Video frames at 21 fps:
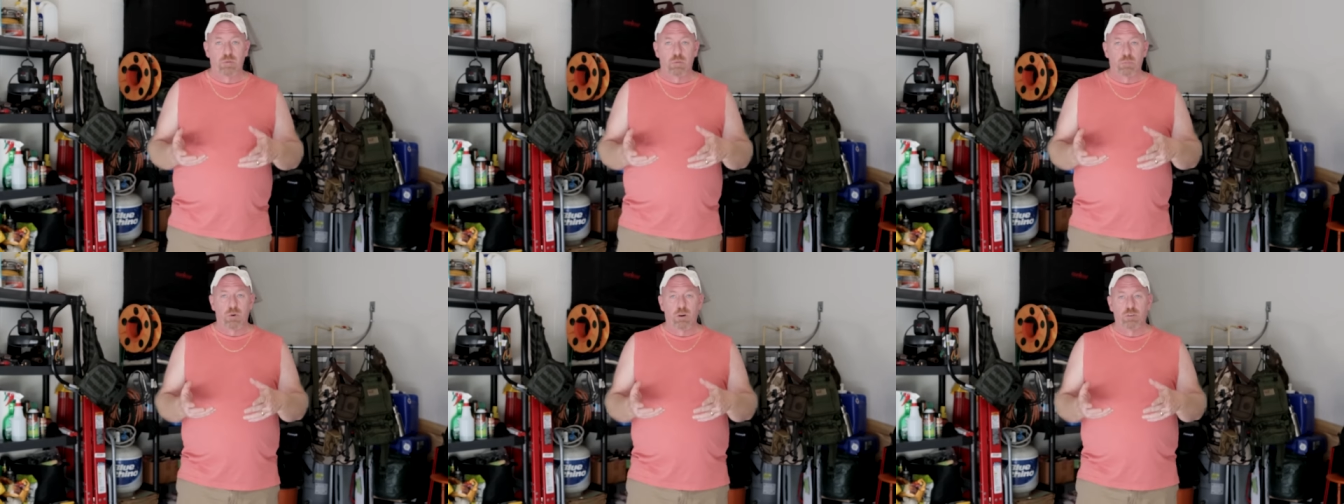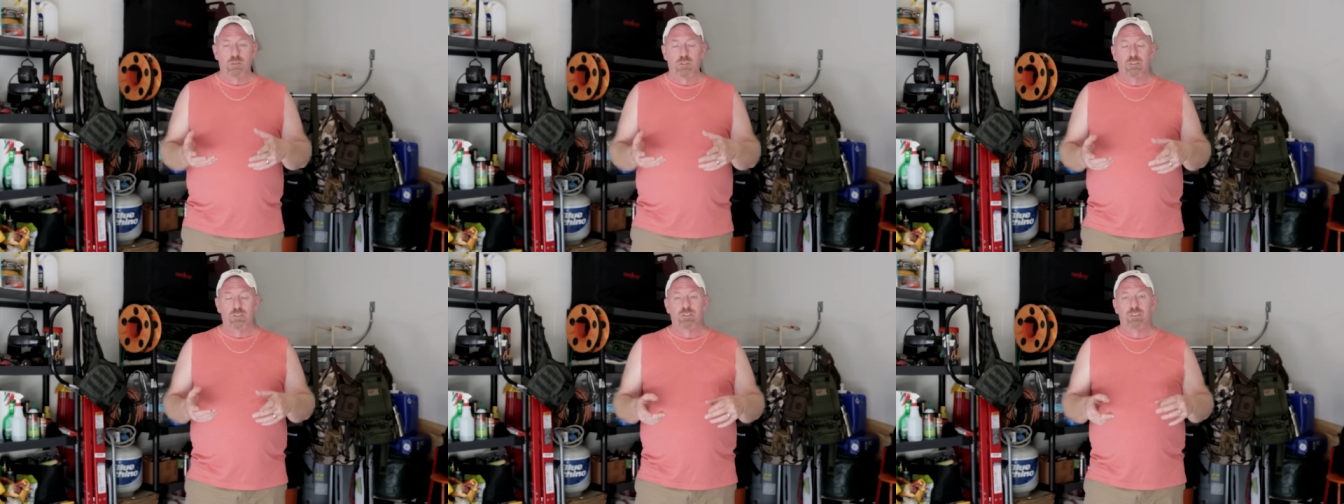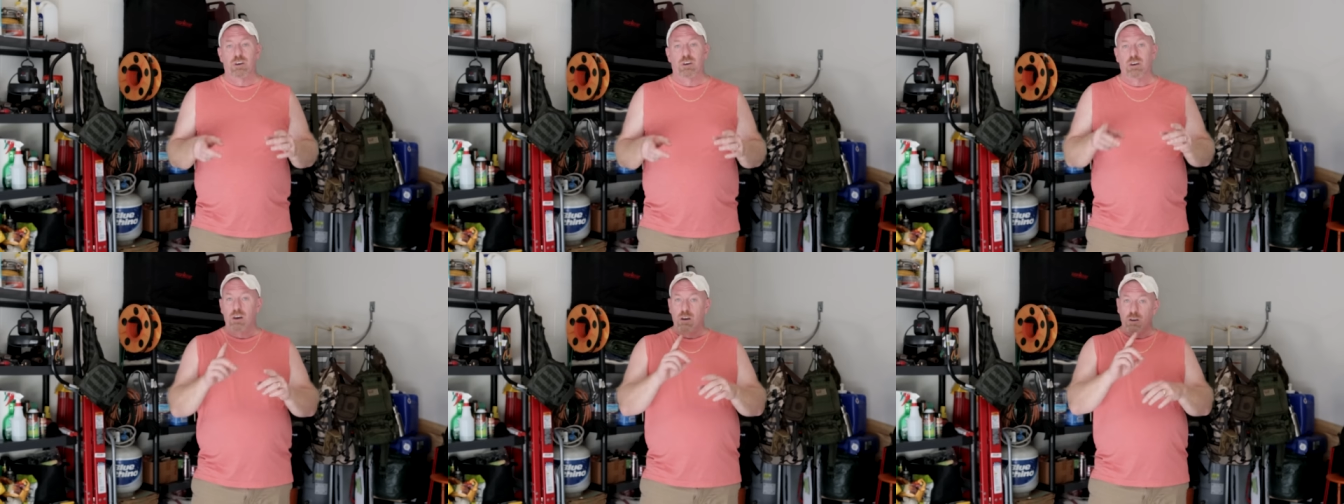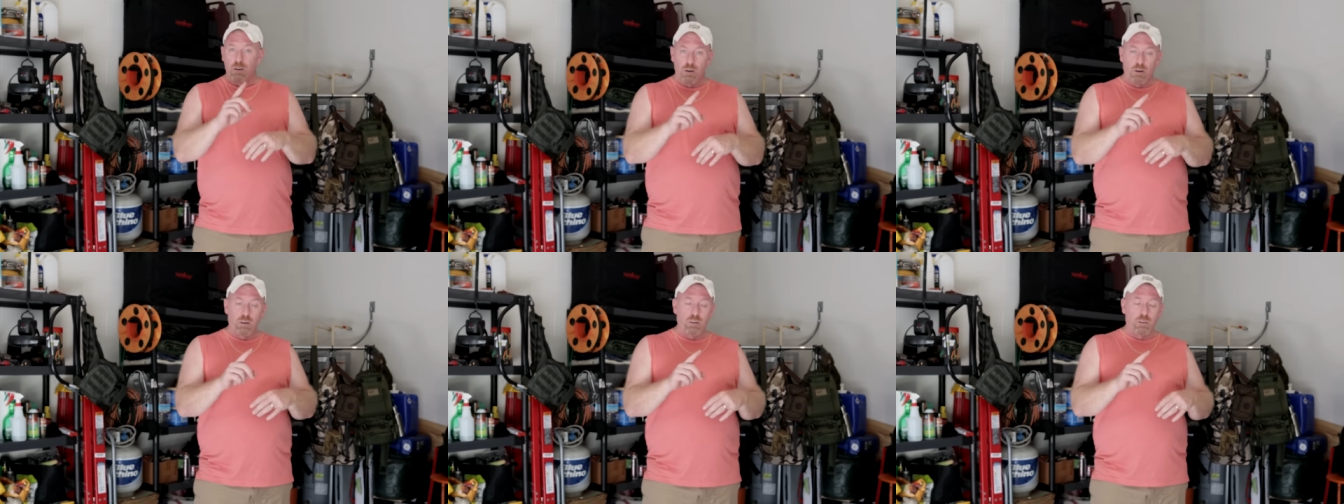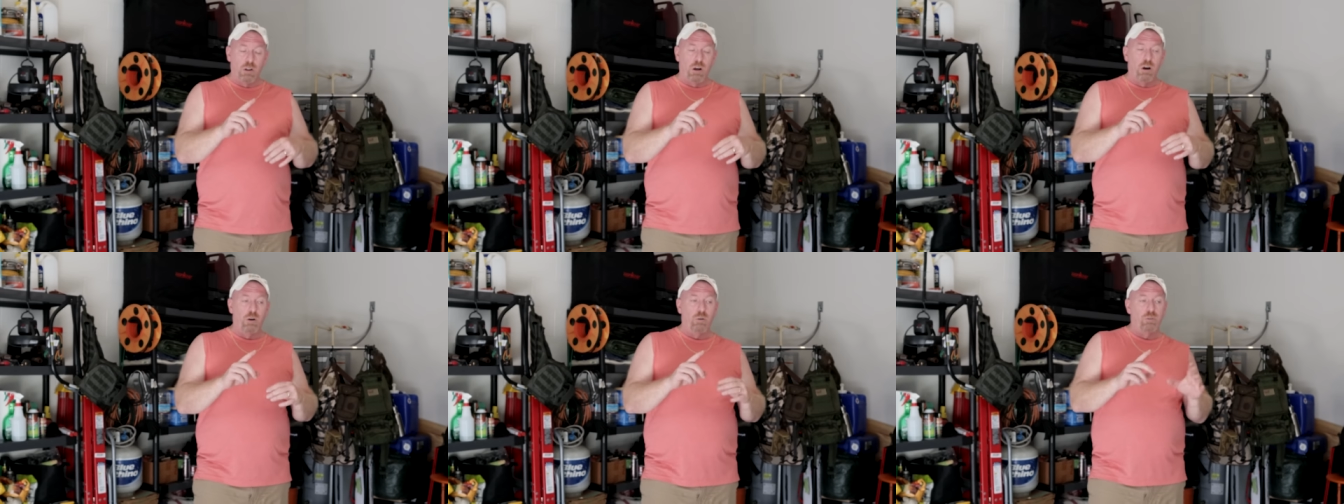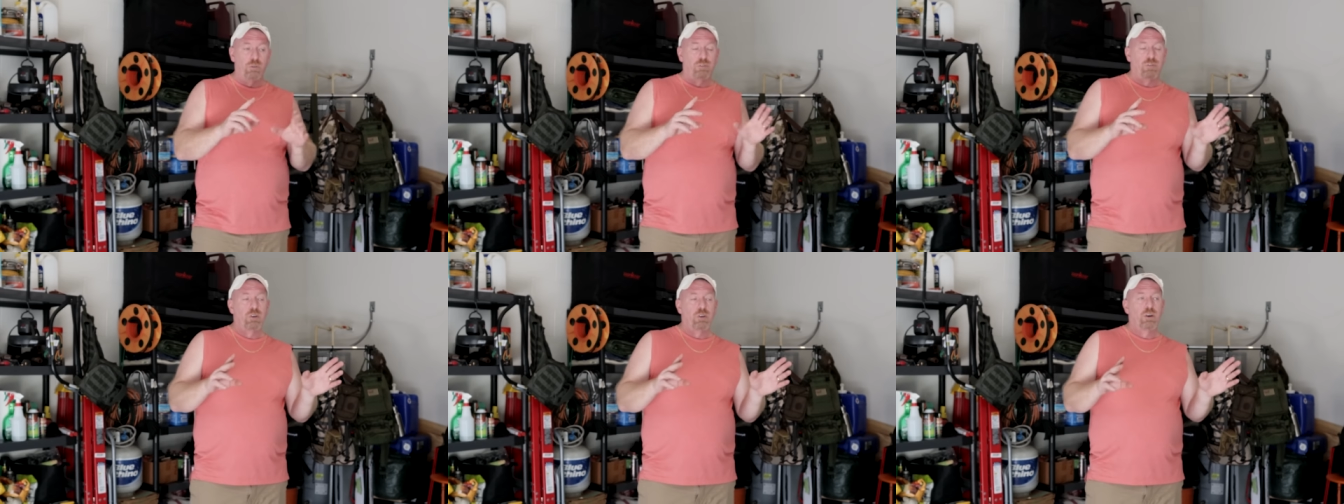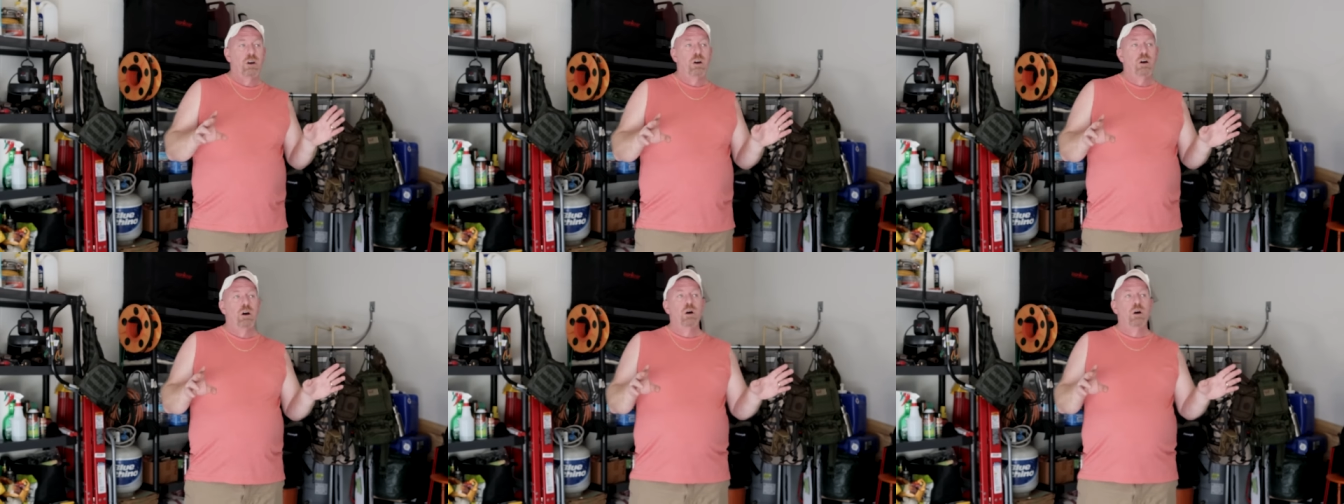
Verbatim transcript: emergency. You're close.